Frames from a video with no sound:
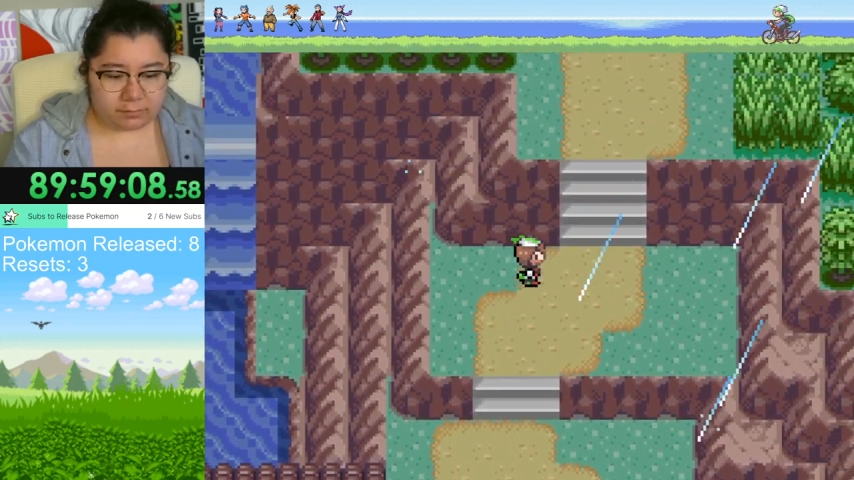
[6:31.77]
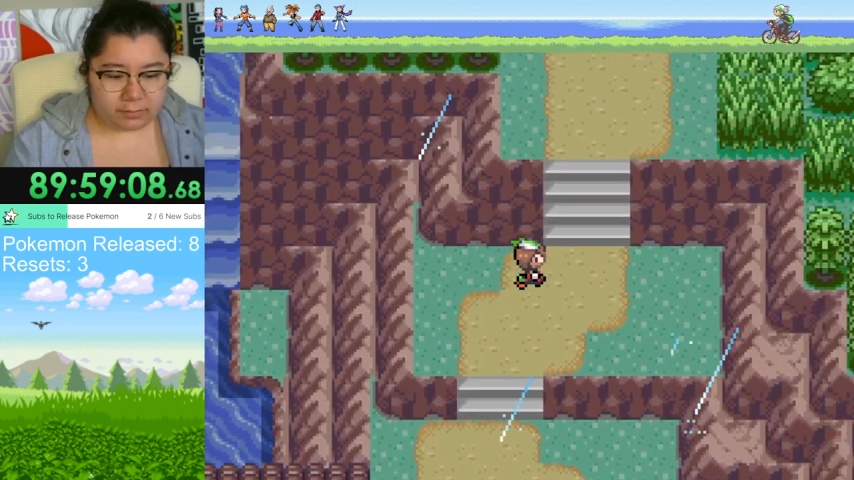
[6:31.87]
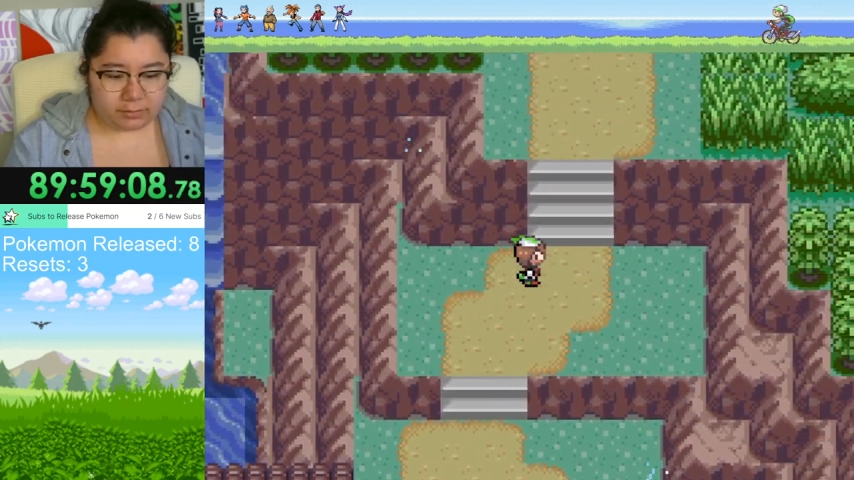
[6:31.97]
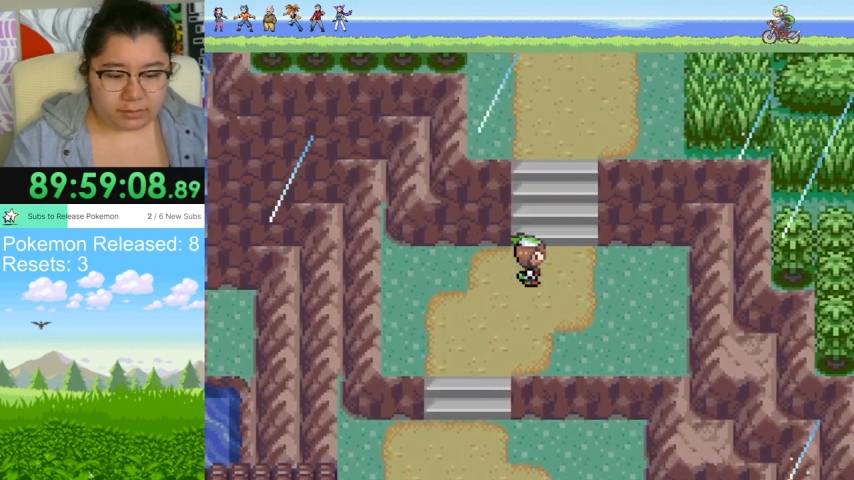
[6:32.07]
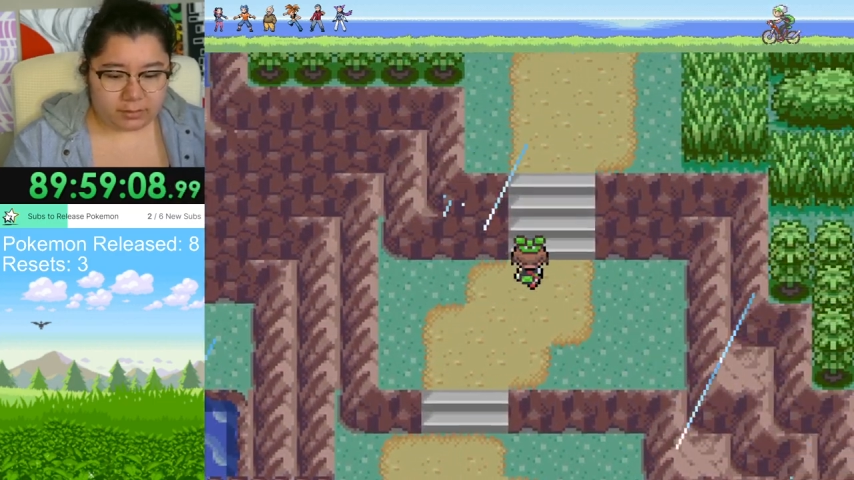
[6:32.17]

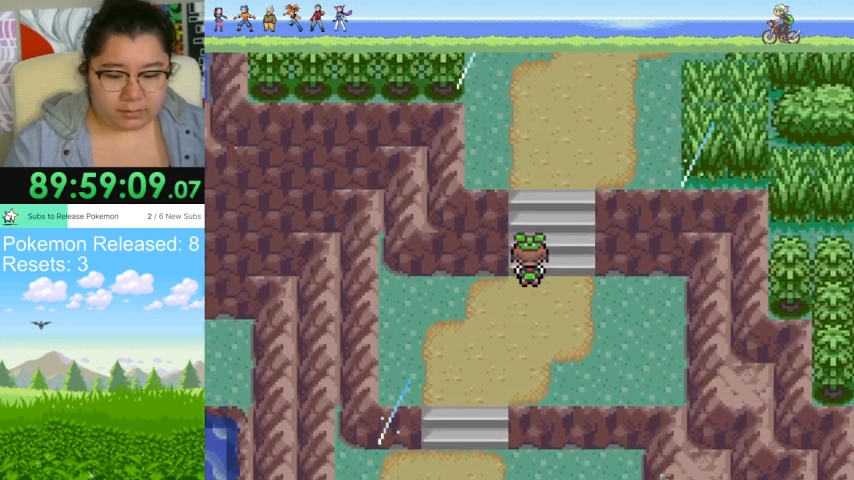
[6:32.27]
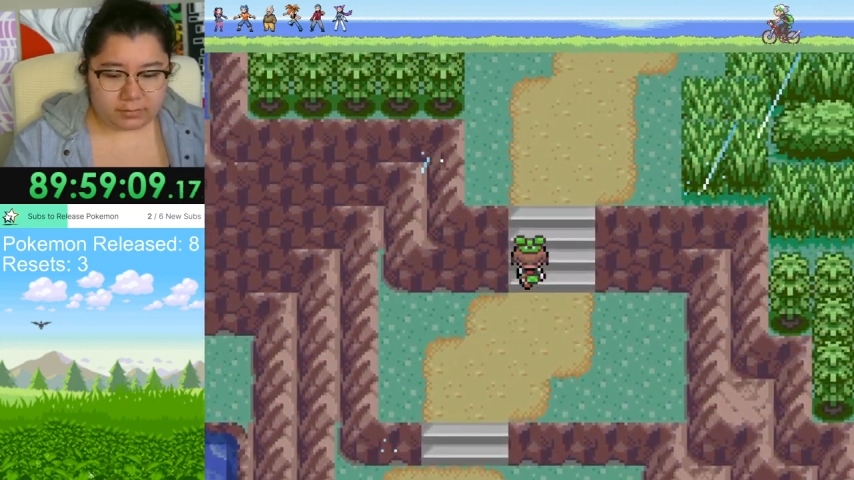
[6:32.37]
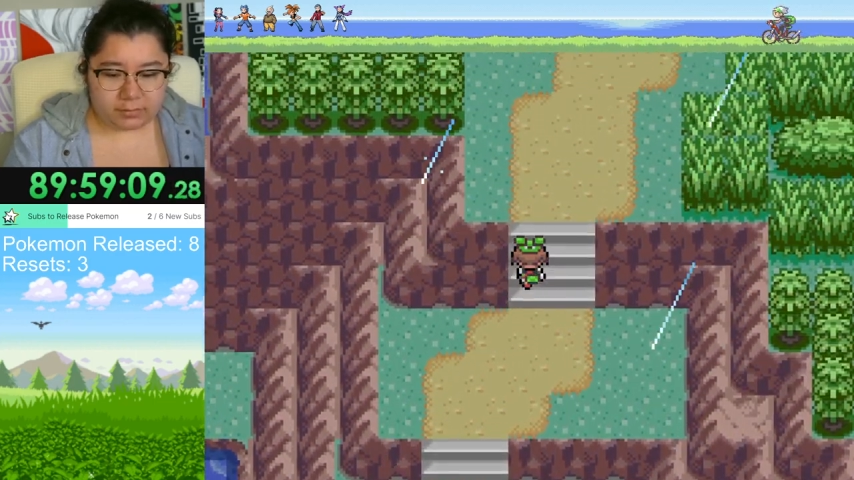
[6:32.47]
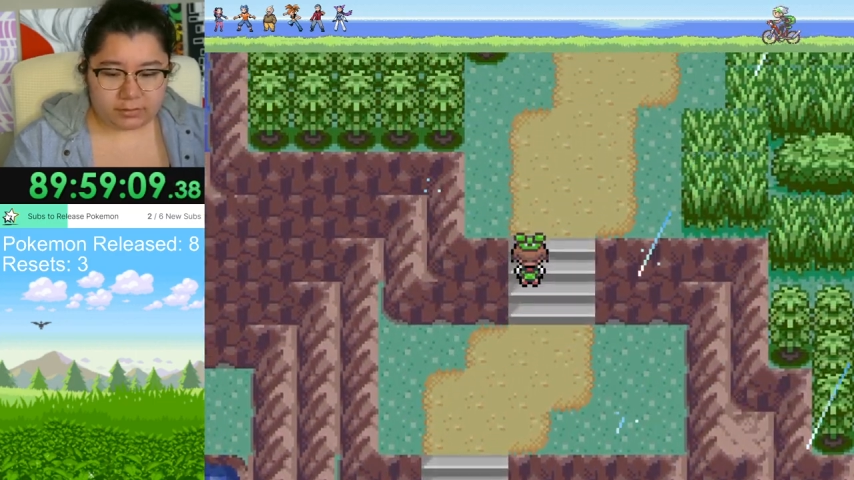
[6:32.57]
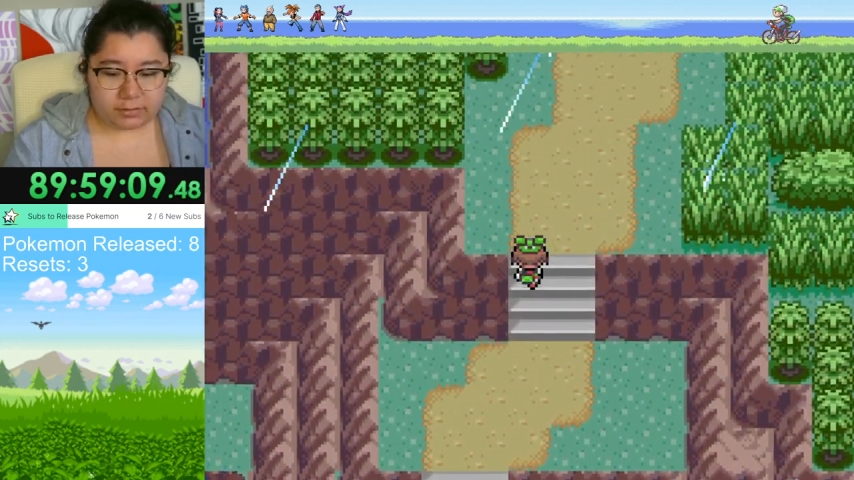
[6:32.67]

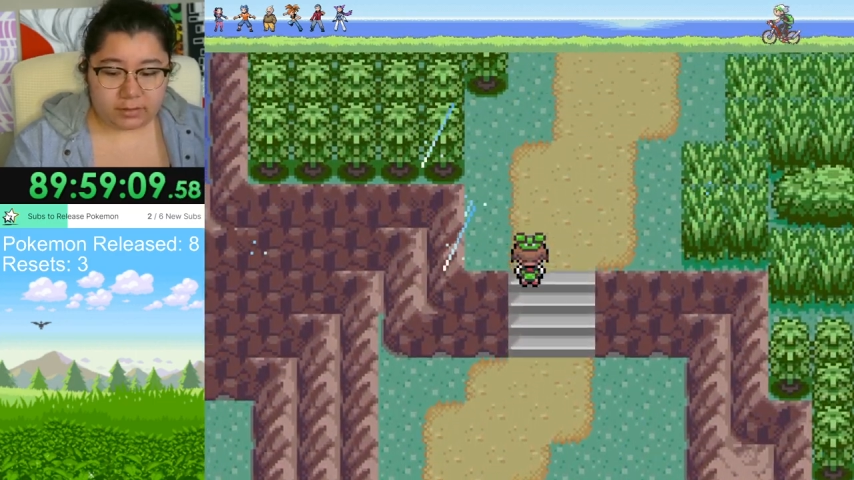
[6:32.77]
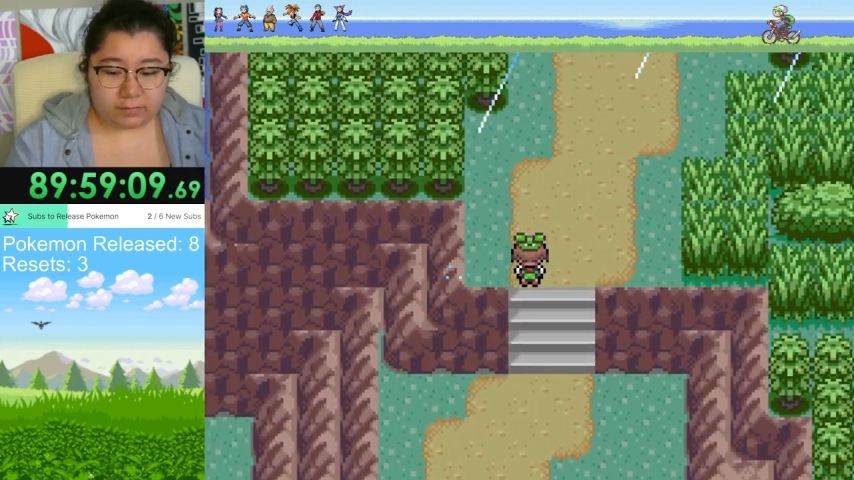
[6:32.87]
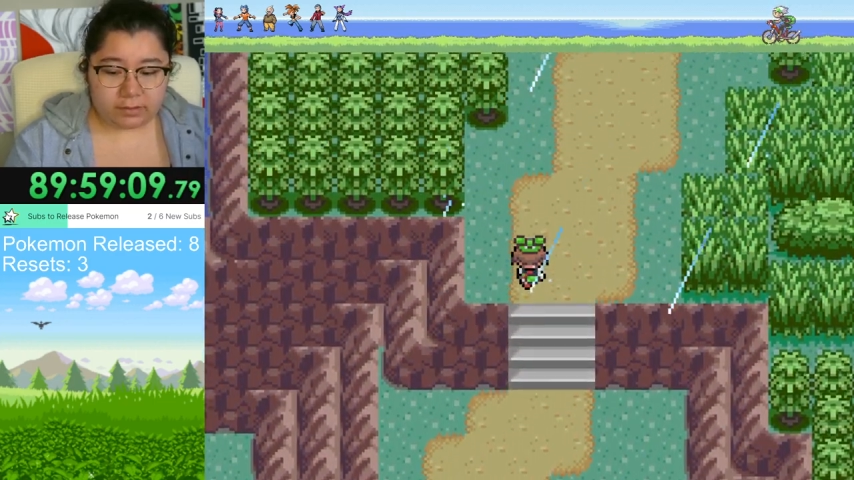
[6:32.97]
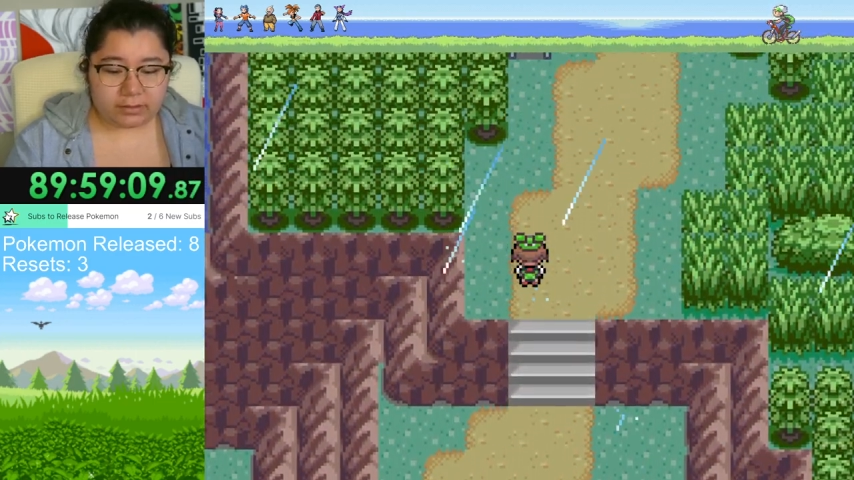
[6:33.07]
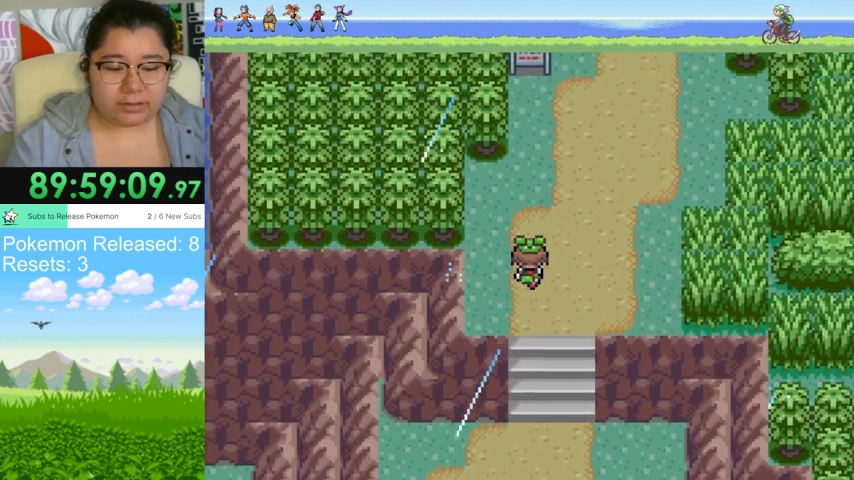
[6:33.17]
$400, and she's like,
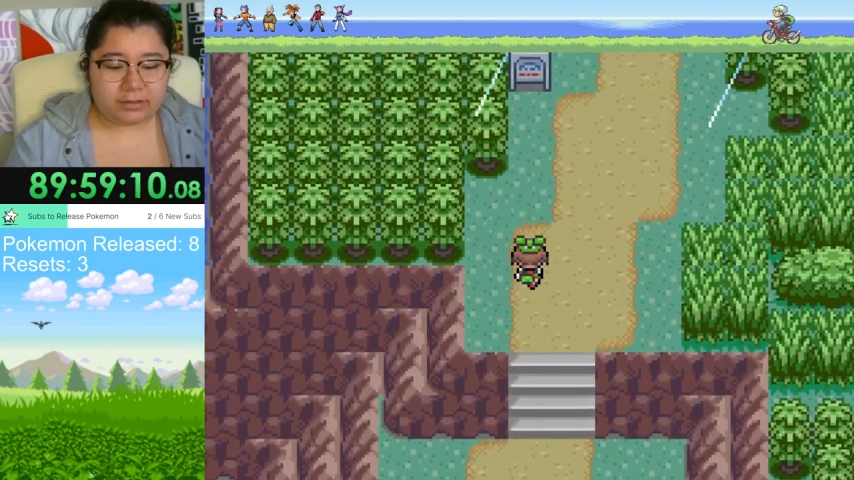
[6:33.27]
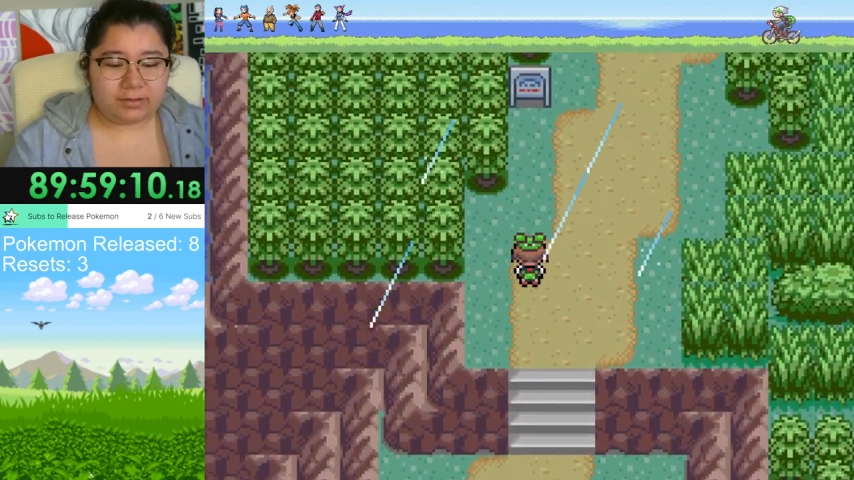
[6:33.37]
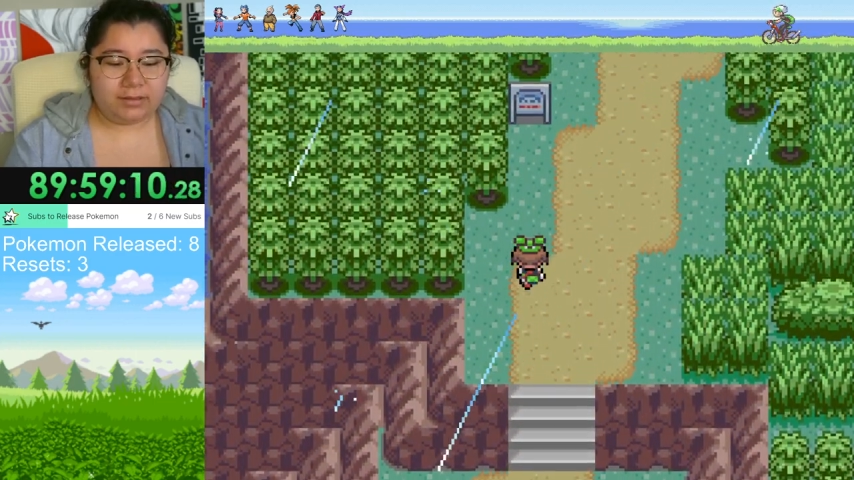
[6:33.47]
really?